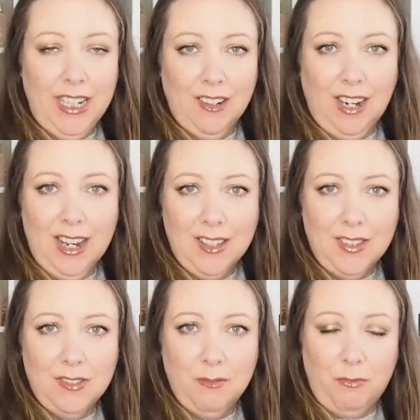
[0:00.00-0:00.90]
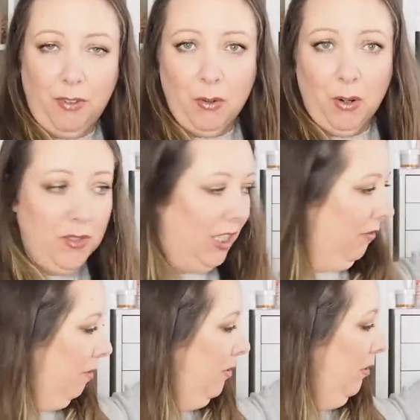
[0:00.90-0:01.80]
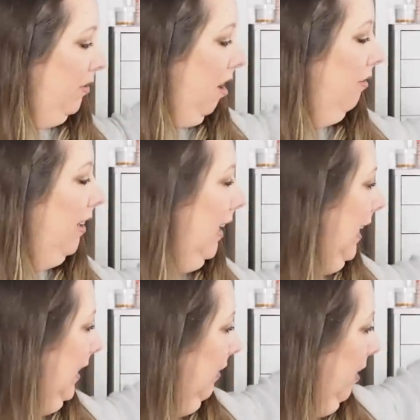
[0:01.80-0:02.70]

here as photos. Like, if I'm doing not flat lays,